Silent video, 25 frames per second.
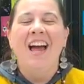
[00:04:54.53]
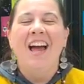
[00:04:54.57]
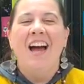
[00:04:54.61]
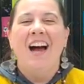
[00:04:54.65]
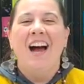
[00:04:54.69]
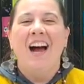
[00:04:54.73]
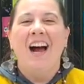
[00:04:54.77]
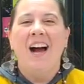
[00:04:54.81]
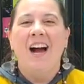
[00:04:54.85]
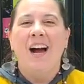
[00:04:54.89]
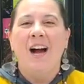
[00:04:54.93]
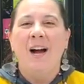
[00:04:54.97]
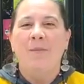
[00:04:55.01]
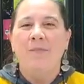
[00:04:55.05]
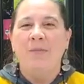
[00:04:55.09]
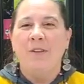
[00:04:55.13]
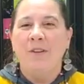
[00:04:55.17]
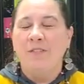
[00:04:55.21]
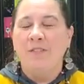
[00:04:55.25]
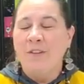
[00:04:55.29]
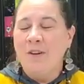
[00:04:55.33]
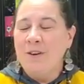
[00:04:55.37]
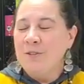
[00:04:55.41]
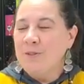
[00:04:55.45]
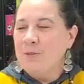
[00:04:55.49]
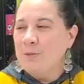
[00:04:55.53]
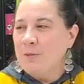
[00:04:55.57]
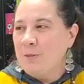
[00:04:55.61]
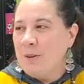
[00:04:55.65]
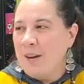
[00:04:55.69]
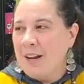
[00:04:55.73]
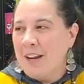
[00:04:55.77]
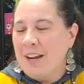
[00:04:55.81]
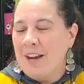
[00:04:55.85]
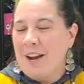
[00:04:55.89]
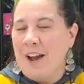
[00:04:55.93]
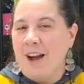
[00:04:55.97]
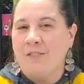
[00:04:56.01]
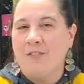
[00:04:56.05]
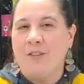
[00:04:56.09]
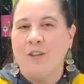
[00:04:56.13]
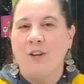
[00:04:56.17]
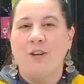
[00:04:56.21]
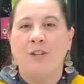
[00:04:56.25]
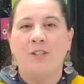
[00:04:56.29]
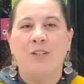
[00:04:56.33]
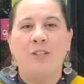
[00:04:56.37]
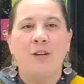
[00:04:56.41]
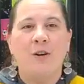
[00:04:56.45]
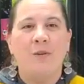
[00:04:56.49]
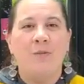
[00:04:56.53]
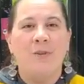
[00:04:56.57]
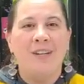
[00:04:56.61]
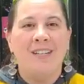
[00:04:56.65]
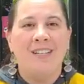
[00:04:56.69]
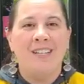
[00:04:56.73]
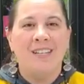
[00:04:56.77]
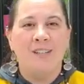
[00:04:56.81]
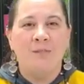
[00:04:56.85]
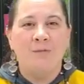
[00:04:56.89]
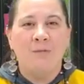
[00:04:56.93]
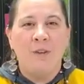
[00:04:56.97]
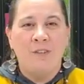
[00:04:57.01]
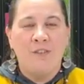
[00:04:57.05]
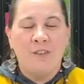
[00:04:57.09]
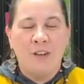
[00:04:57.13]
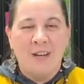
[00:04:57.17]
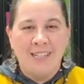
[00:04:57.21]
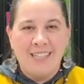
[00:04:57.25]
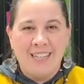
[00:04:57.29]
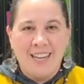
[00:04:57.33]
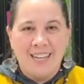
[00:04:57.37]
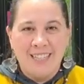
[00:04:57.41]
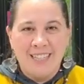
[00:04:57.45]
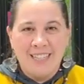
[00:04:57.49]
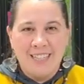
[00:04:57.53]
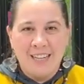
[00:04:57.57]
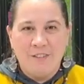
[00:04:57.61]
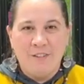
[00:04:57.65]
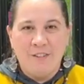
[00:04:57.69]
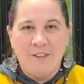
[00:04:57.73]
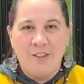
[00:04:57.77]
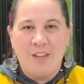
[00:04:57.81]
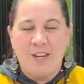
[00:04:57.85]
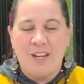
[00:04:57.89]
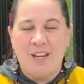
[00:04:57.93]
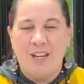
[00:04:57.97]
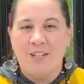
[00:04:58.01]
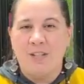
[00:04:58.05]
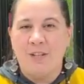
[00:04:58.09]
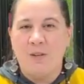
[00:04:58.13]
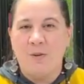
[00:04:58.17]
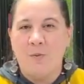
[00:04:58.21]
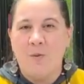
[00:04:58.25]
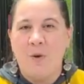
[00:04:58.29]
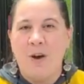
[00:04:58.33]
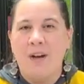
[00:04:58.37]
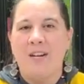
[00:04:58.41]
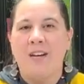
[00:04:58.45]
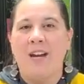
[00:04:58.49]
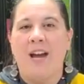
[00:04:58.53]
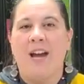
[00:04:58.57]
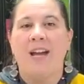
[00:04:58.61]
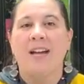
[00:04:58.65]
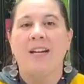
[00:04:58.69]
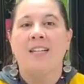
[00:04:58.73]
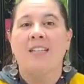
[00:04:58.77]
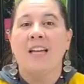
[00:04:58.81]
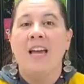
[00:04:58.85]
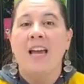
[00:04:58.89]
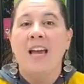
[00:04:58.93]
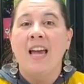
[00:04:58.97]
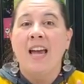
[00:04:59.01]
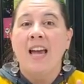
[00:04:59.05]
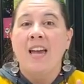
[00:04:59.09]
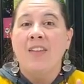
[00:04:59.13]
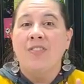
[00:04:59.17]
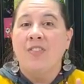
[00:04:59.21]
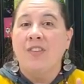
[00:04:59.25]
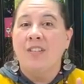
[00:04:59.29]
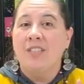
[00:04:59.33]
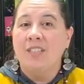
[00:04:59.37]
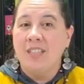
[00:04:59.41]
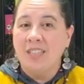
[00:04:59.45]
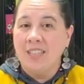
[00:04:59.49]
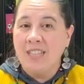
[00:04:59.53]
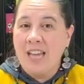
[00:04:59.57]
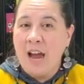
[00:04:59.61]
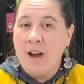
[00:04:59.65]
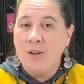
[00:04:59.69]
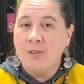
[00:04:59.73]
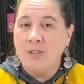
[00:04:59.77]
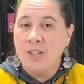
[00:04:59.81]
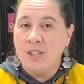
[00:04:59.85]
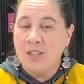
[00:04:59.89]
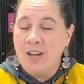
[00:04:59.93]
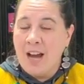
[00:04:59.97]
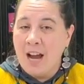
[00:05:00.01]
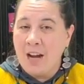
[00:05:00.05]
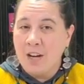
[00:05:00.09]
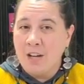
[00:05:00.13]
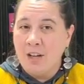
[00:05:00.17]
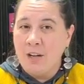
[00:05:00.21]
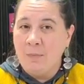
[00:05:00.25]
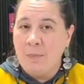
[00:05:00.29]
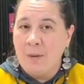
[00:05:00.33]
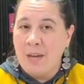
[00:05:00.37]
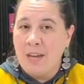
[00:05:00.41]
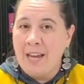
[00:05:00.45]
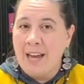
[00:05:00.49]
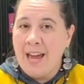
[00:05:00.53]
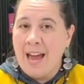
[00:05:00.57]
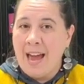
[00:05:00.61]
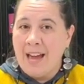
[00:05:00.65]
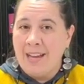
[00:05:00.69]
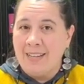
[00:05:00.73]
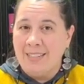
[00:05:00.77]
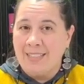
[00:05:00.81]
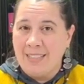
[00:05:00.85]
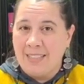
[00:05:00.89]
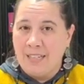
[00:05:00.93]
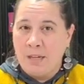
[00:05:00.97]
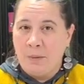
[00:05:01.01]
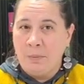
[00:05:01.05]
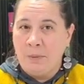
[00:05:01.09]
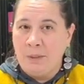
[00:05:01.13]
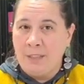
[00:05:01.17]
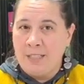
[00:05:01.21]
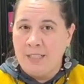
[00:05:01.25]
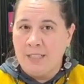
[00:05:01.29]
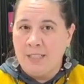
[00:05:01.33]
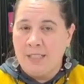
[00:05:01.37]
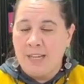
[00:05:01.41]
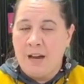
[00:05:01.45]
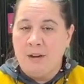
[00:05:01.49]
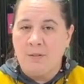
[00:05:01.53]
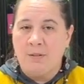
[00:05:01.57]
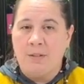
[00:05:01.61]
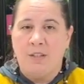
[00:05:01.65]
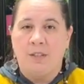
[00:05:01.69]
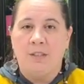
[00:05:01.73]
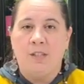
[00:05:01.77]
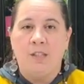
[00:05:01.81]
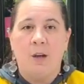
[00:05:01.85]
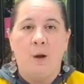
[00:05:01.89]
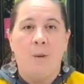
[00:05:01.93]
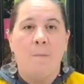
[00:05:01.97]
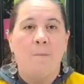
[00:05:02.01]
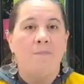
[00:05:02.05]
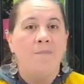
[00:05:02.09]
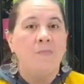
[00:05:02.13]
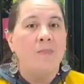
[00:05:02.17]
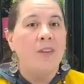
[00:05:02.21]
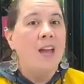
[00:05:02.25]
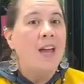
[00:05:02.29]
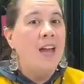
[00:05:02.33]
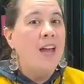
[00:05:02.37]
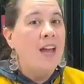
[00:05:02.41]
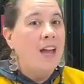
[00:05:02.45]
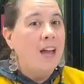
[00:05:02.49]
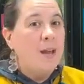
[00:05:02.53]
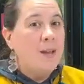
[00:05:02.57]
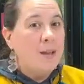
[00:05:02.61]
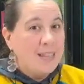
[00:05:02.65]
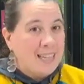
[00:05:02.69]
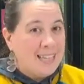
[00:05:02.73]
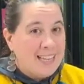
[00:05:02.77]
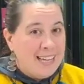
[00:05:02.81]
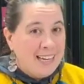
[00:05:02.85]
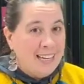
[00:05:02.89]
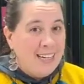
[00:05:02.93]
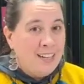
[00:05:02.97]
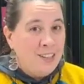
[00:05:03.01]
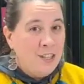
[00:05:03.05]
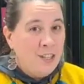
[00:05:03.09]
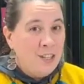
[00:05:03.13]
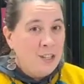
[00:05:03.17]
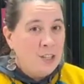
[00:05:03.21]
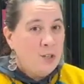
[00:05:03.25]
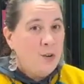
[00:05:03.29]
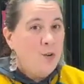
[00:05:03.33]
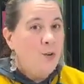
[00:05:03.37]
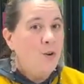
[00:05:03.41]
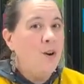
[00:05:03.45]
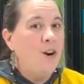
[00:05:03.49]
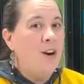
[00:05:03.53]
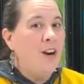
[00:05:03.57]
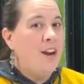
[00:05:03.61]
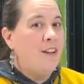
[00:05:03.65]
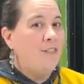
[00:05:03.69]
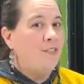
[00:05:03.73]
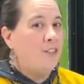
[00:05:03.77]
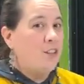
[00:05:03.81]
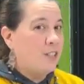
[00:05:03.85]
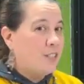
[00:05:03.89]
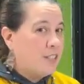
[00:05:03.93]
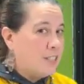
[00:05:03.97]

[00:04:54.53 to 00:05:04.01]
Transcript: um, the phones were ringing off the hook. So we did, we've condensed everything into one night. the discounts are not going to be as deeply discounted. So get in the store if there's